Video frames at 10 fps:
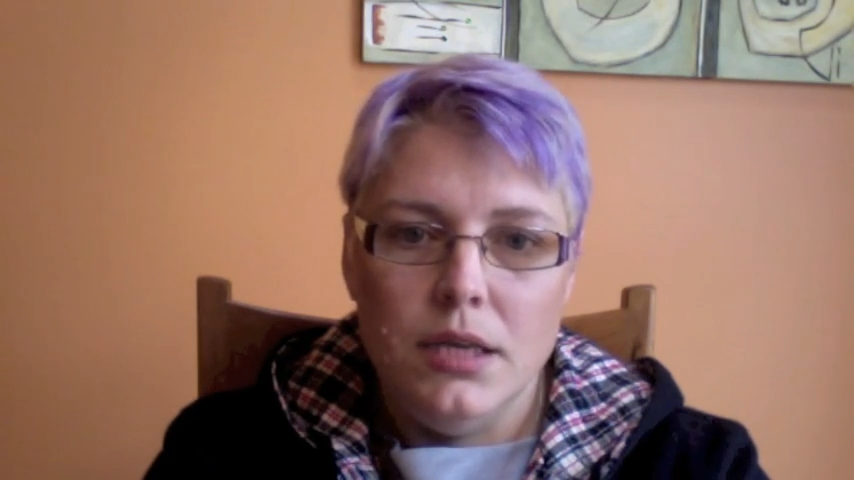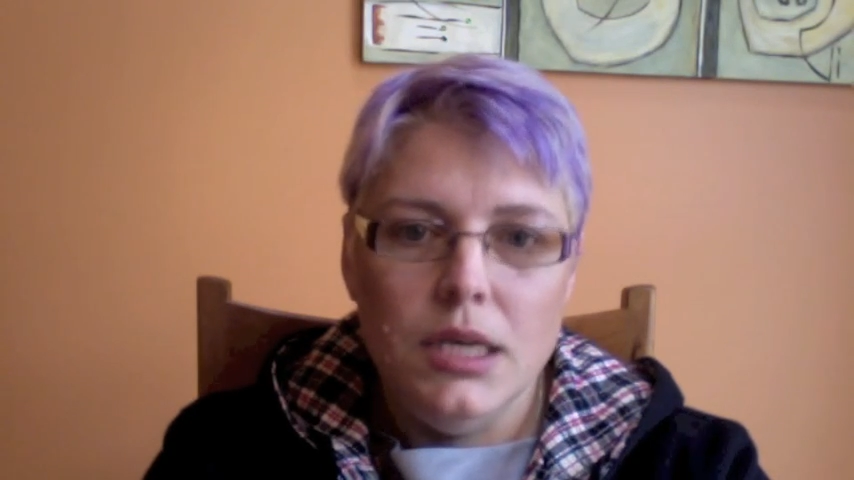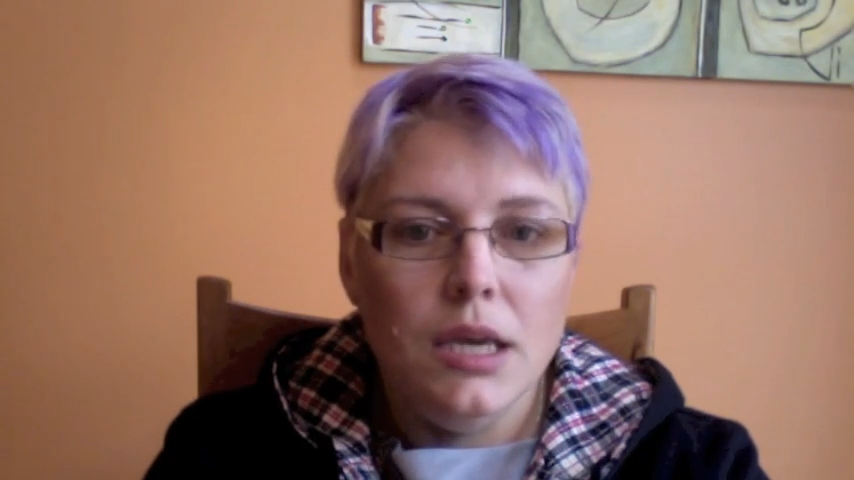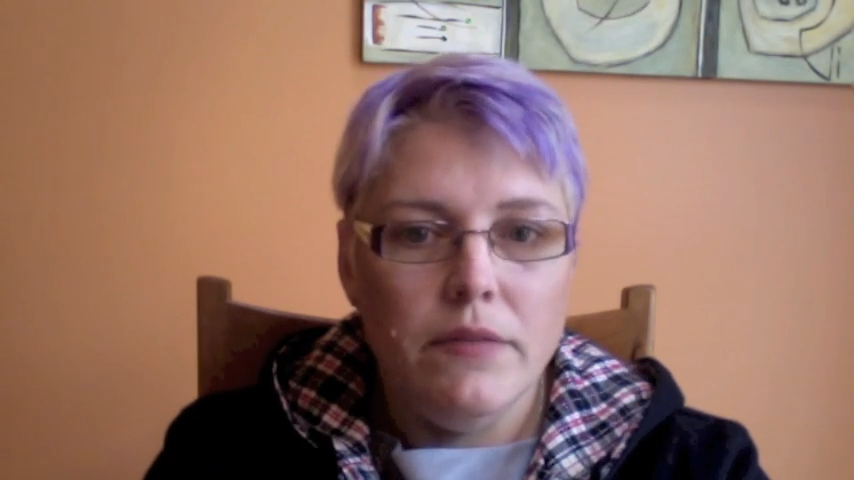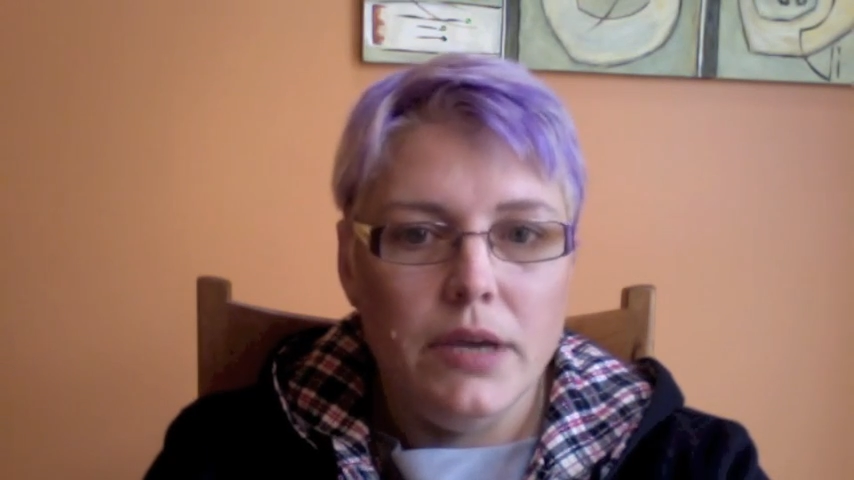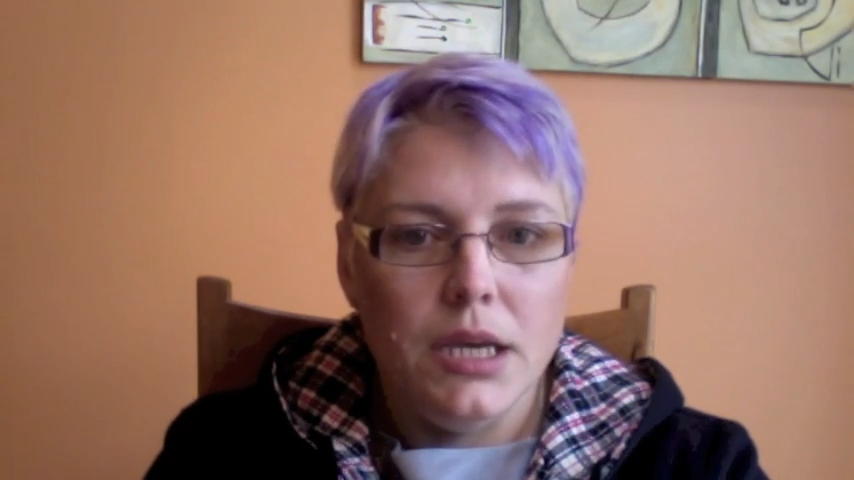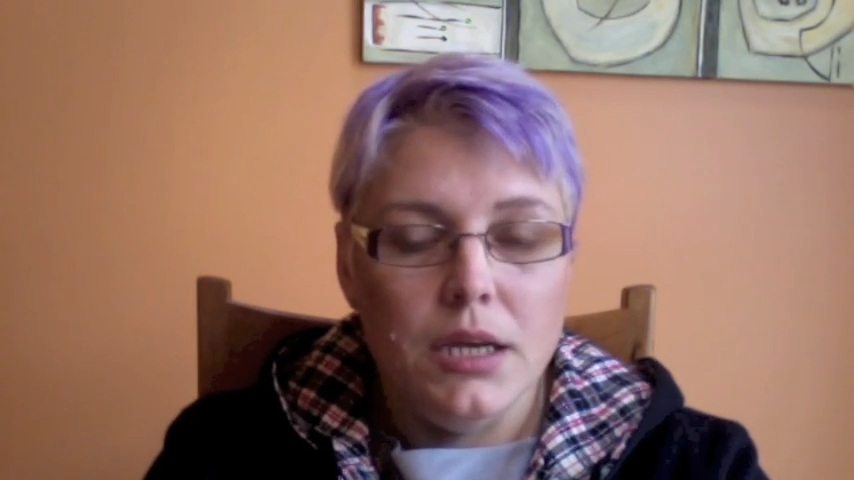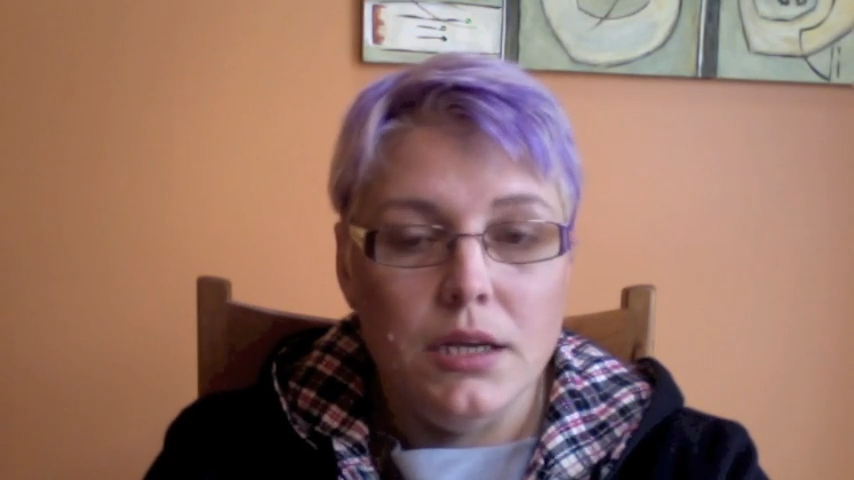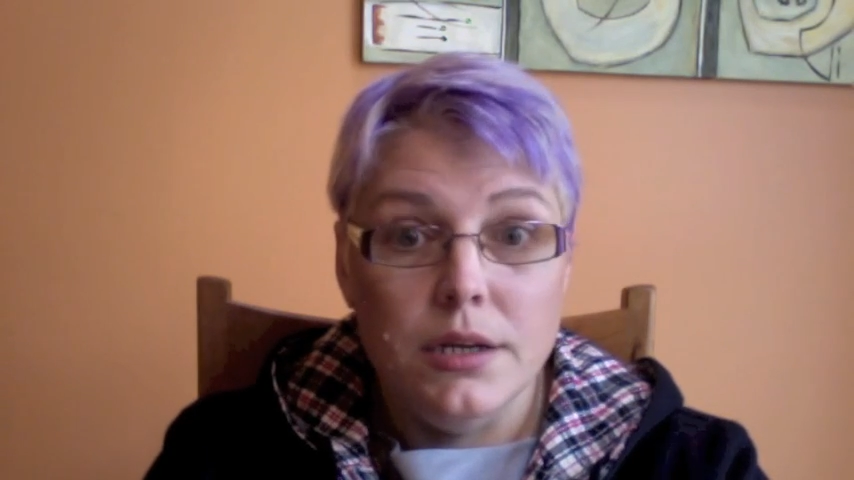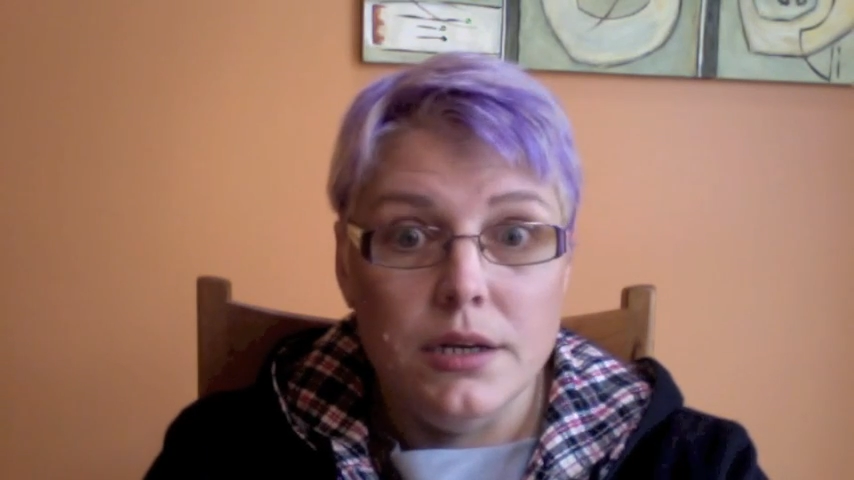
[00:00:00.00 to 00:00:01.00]
giving
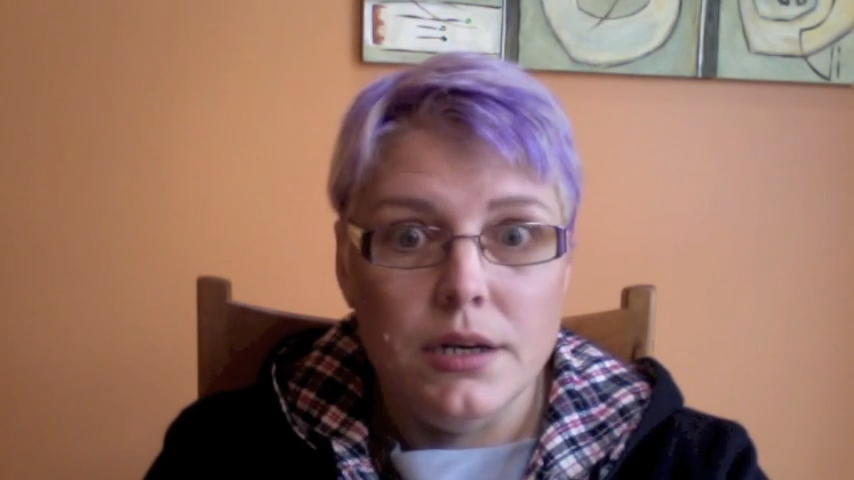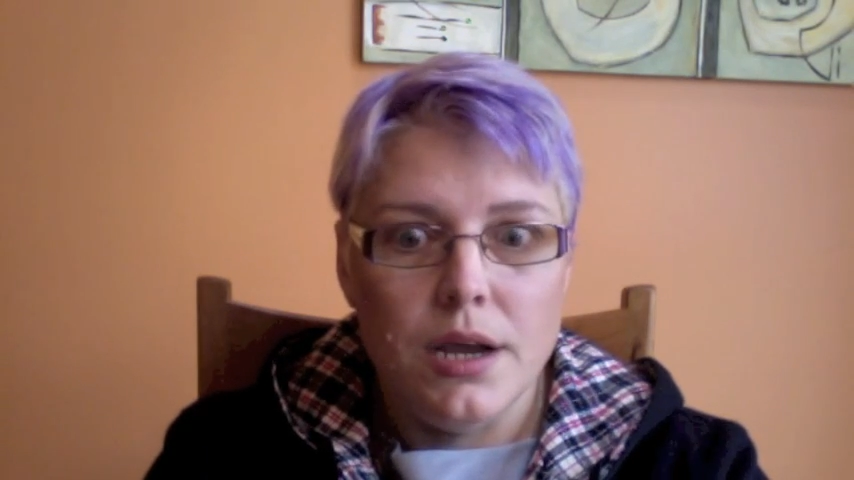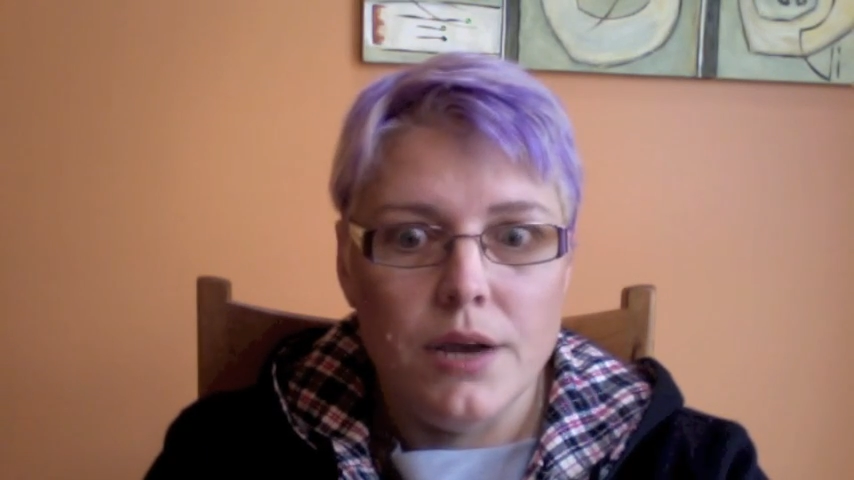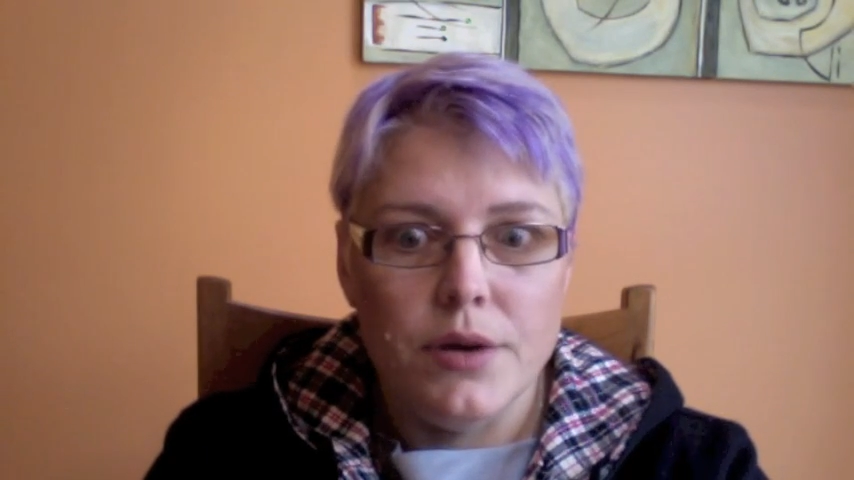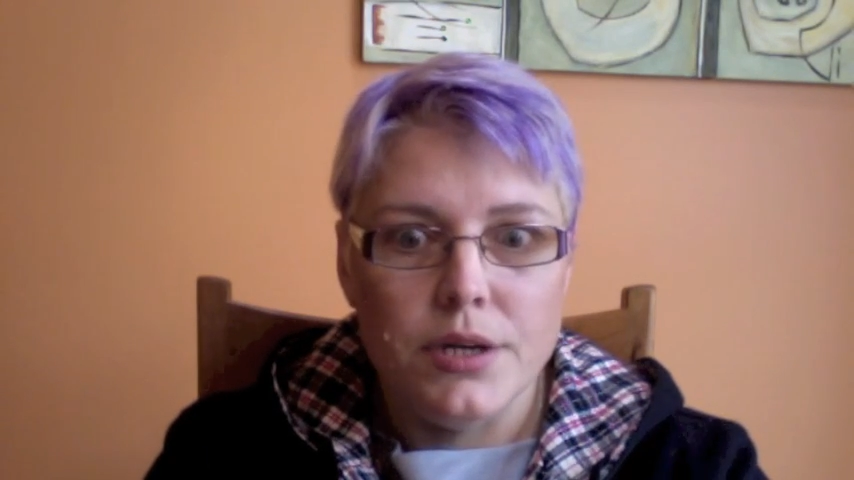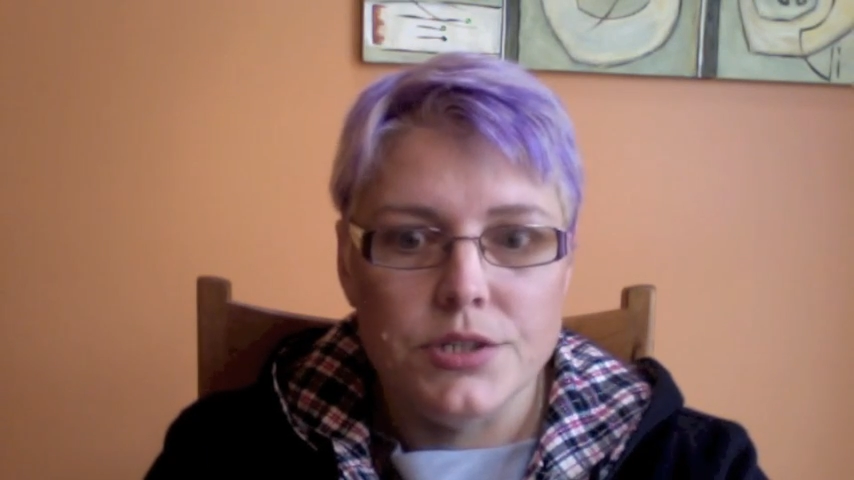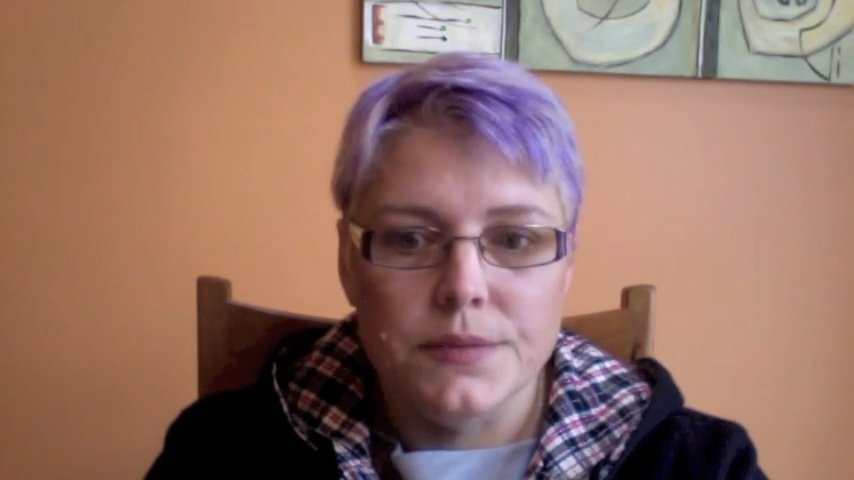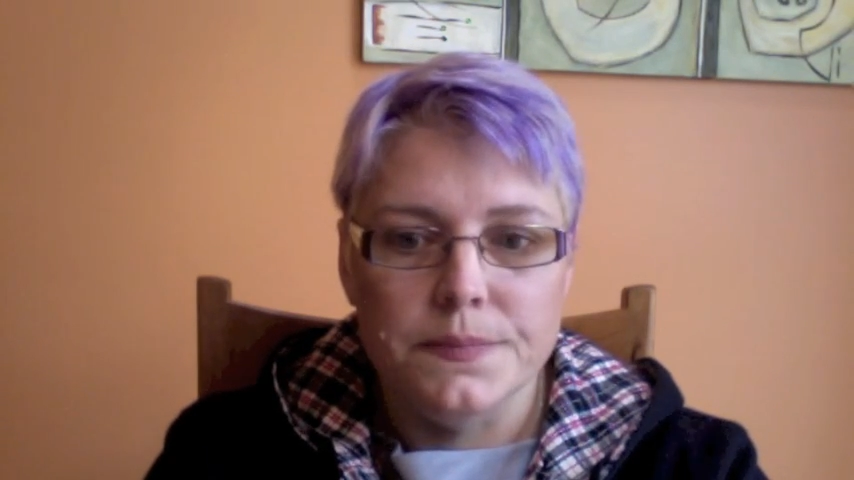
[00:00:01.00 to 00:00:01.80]
direction.